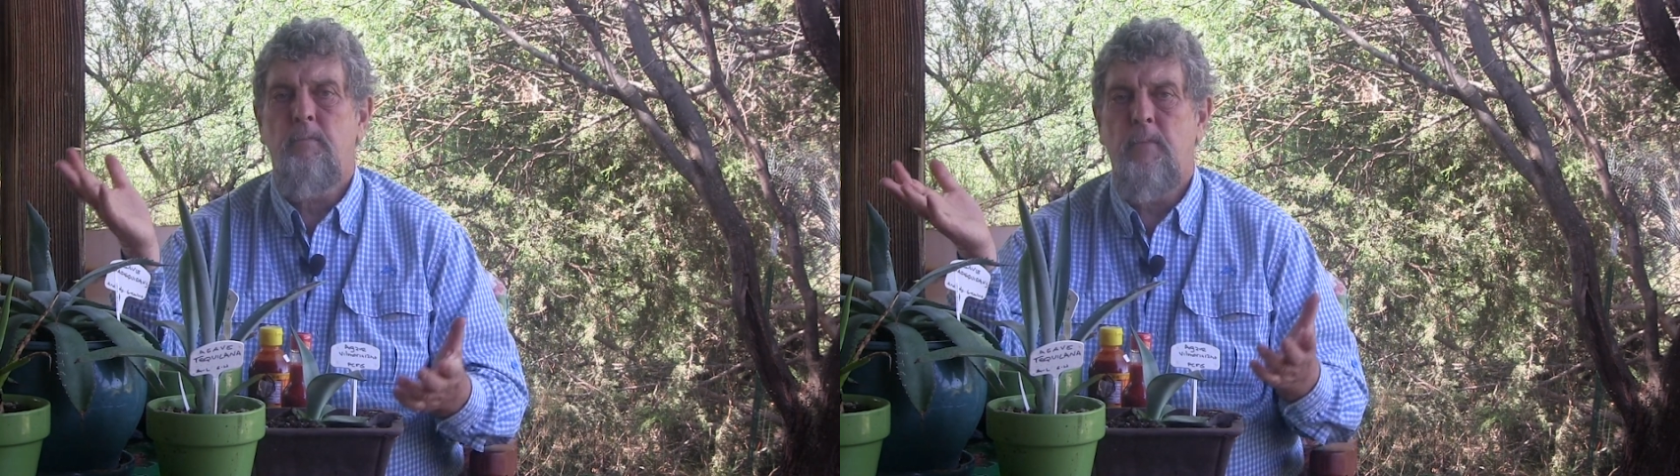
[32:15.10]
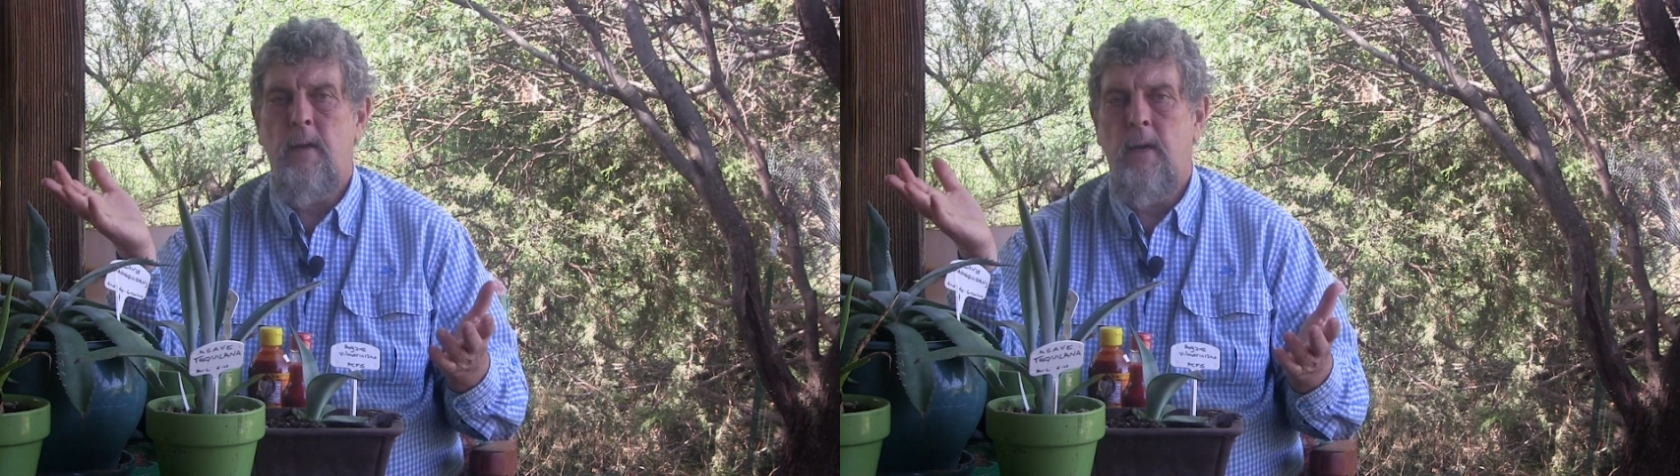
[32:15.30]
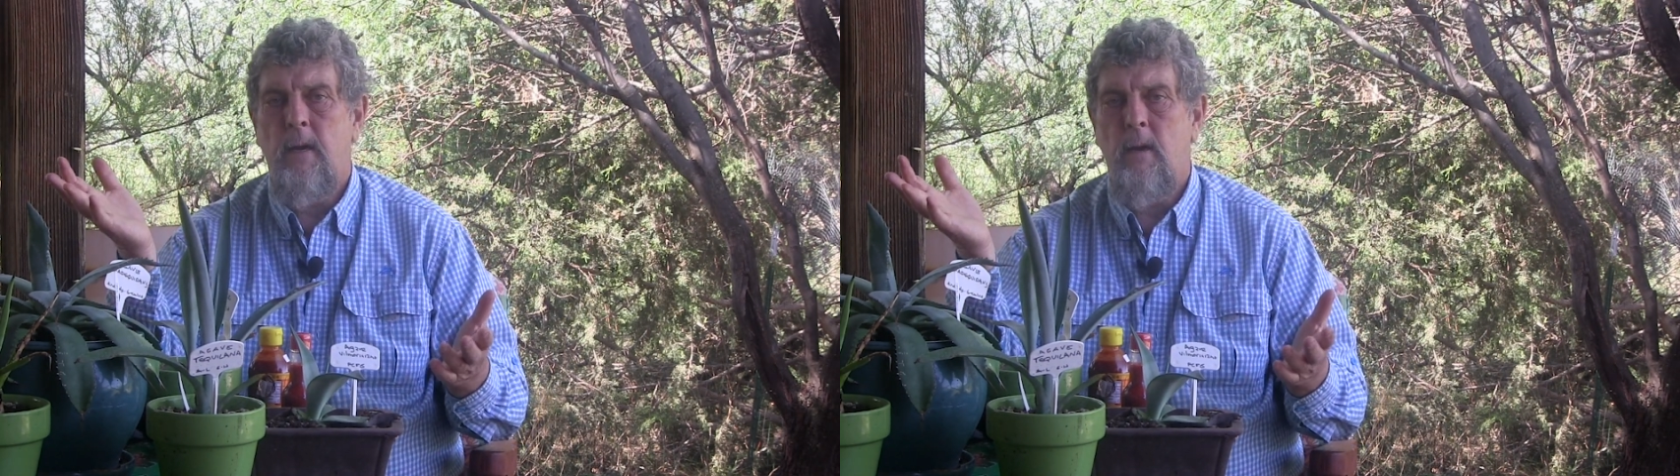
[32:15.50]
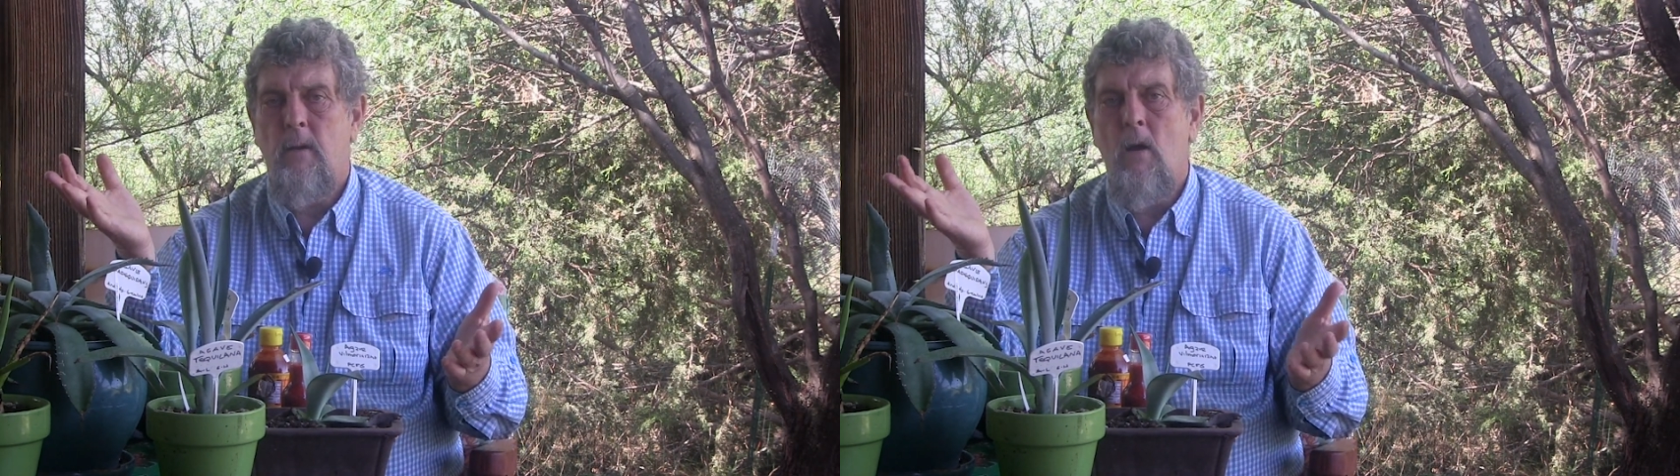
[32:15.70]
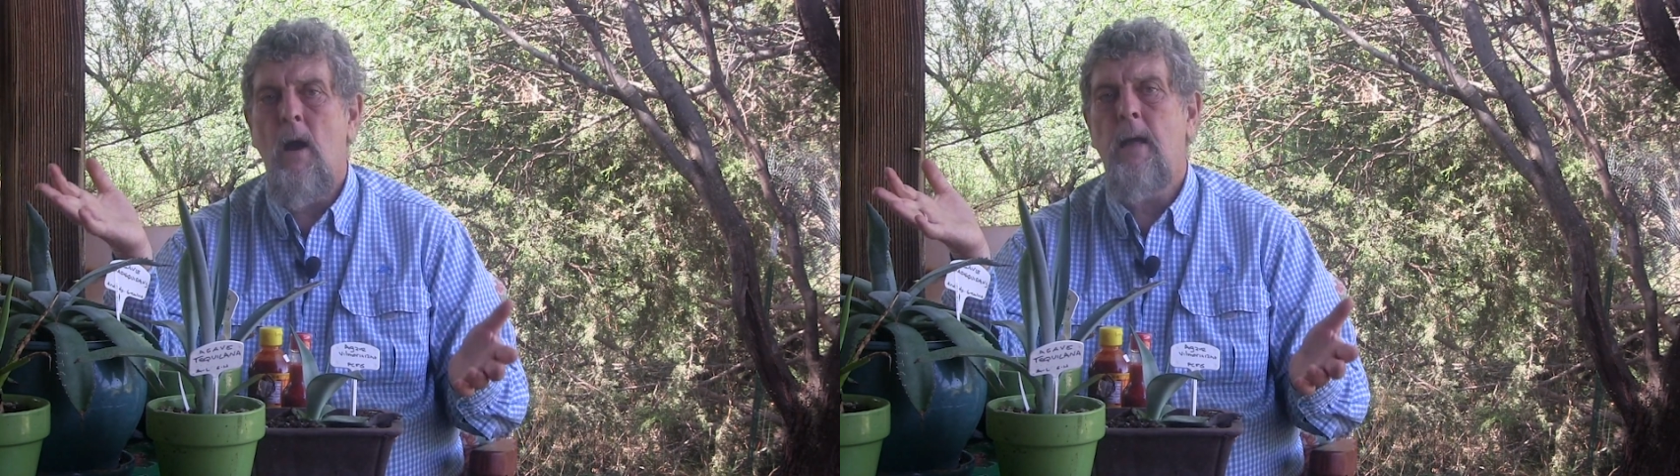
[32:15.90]
the
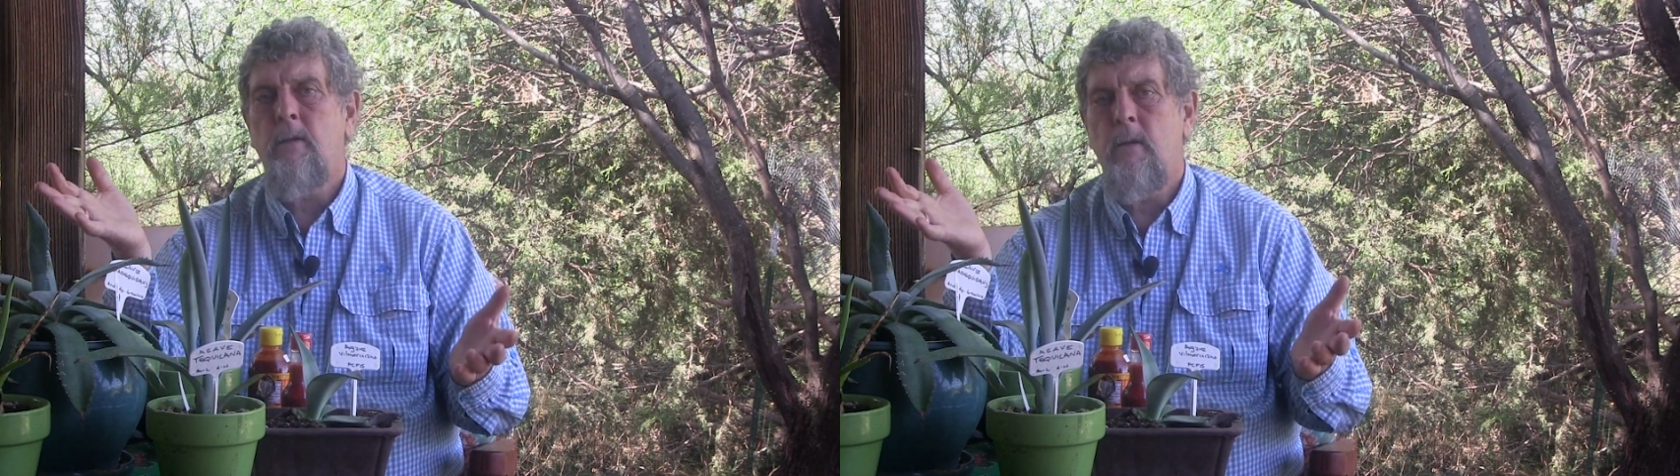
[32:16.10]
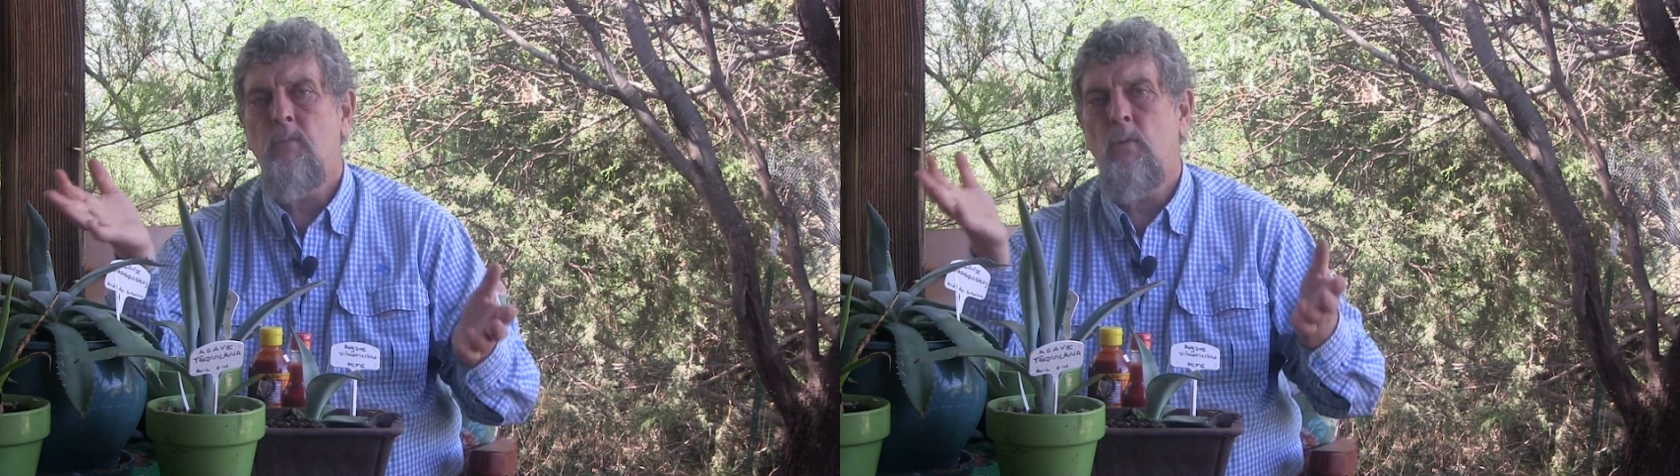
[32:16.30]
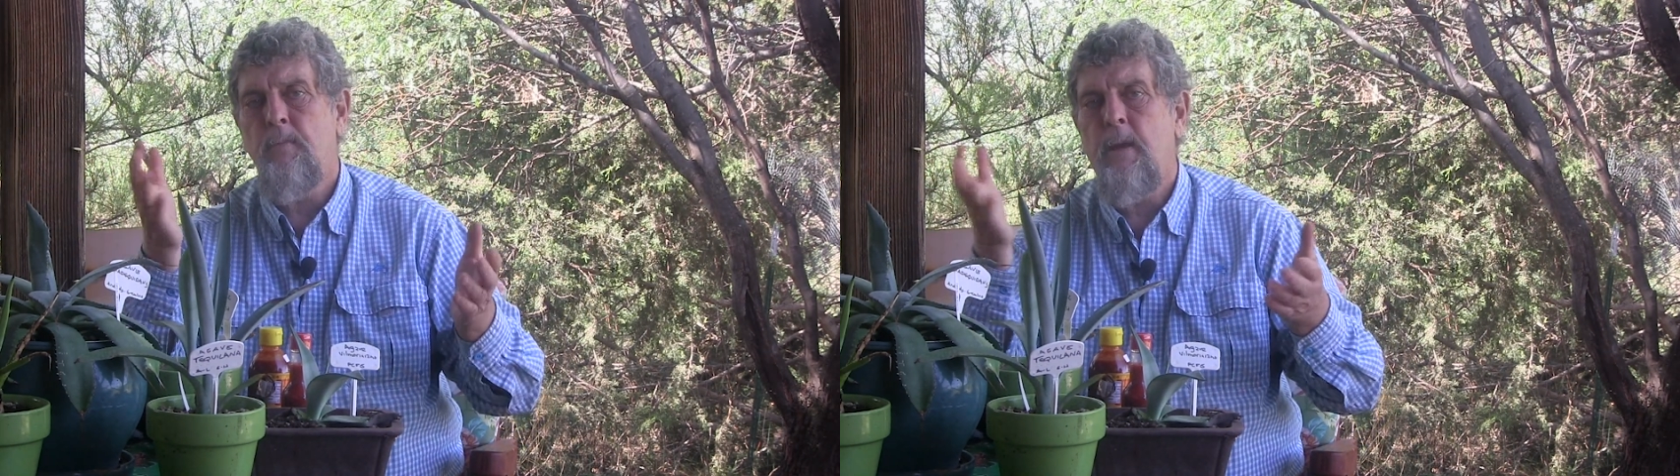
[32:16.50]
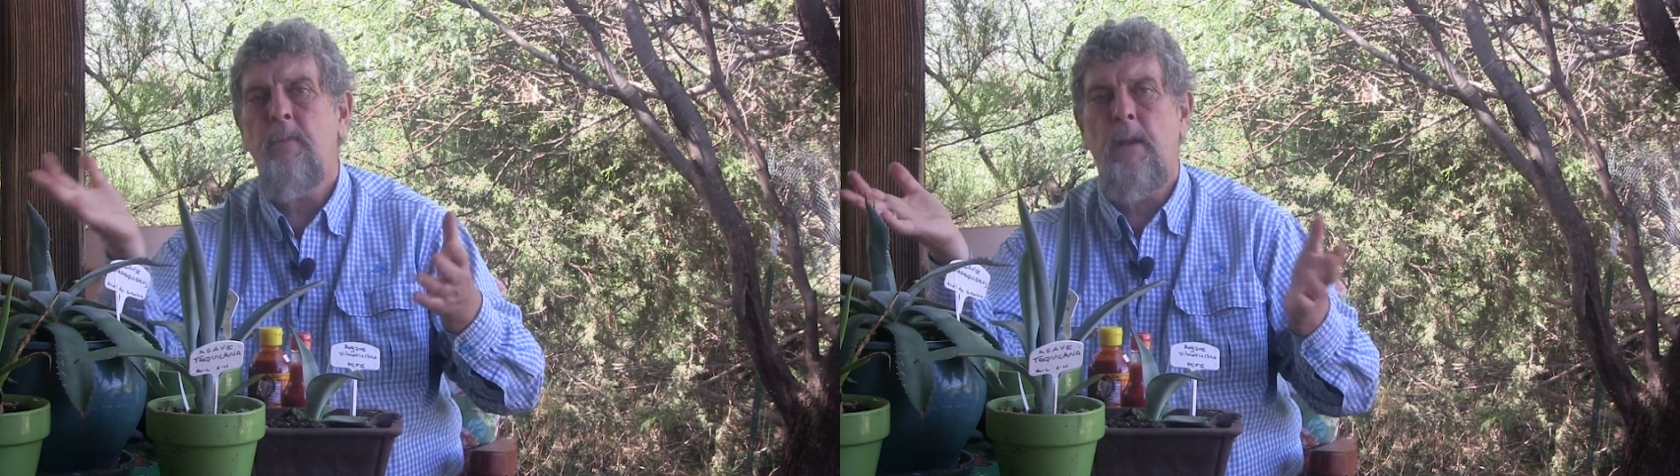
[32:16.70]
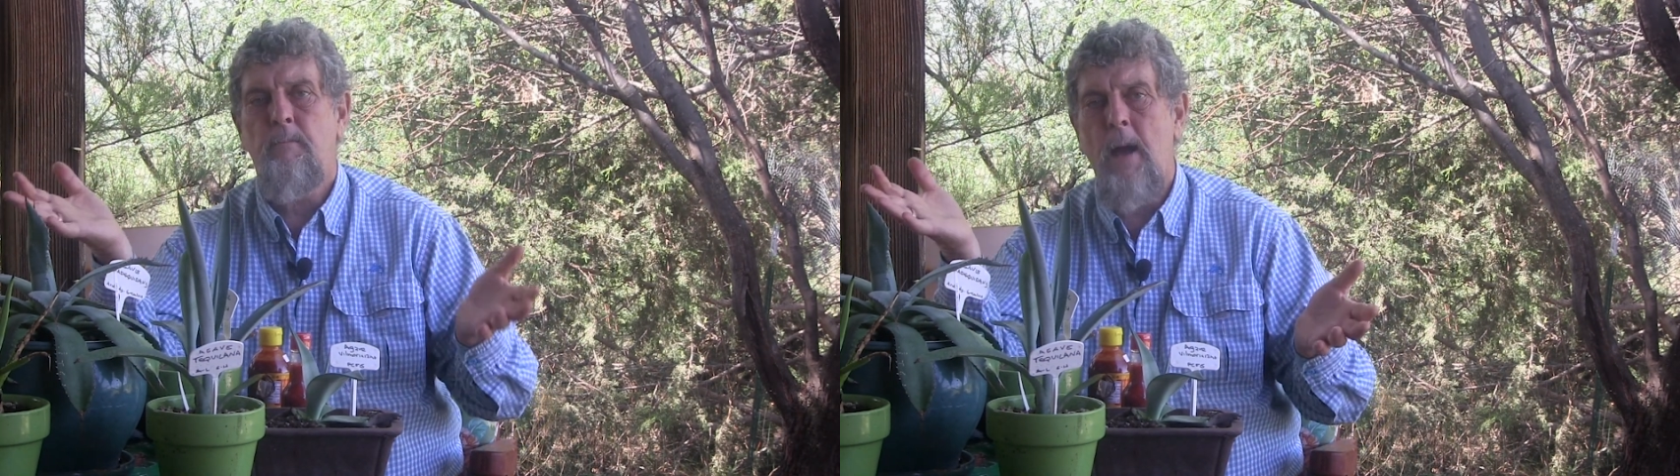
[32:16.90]
O'odham or Pima and